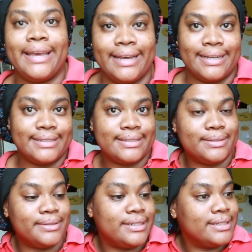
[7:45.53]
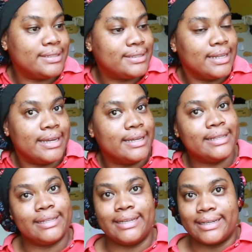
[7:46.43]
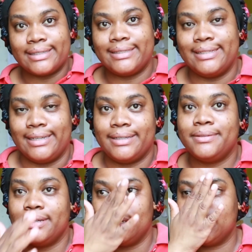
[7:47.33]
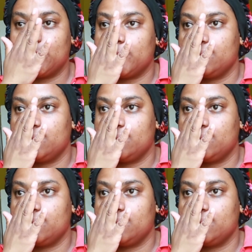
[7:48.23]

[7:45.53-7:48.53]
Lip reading: guys, so it is like the next day. It is